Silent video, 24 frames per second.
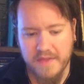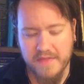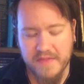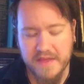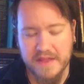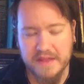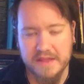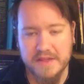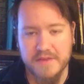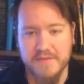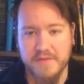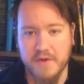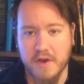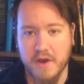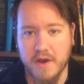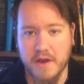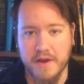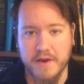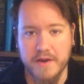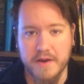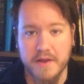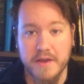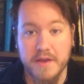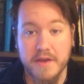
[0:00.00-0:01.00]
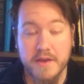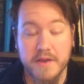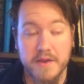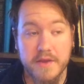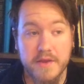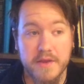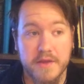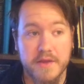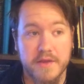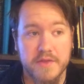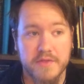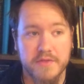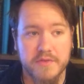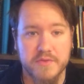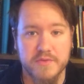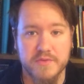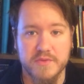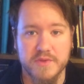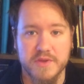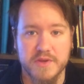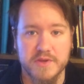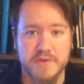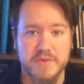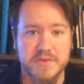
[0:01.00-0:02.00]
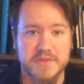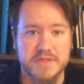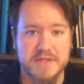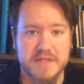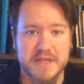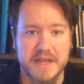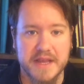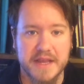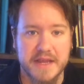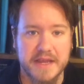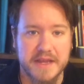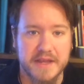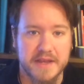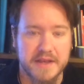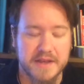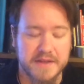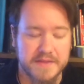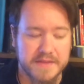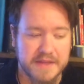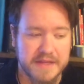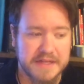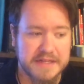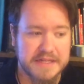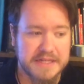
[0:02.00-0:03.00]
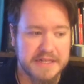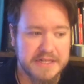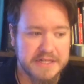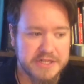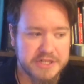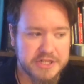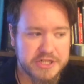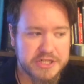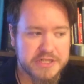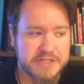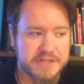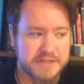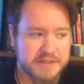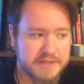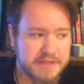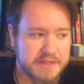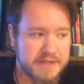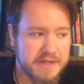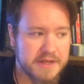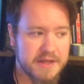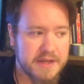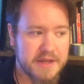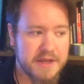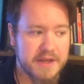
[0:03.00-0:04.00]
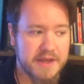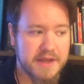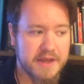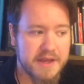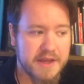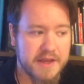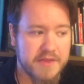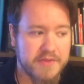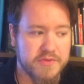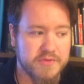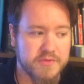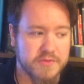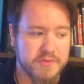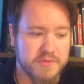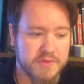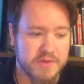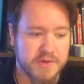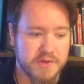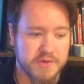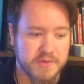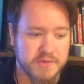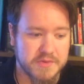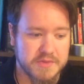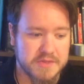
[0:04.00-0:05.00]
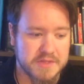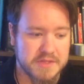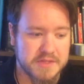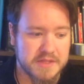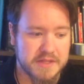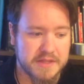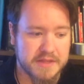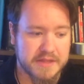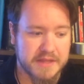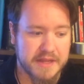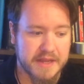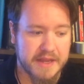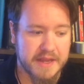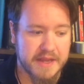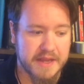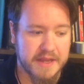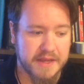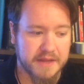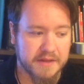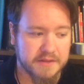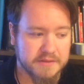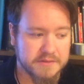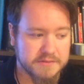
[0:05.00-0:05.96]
live on through those they teach, and through those that they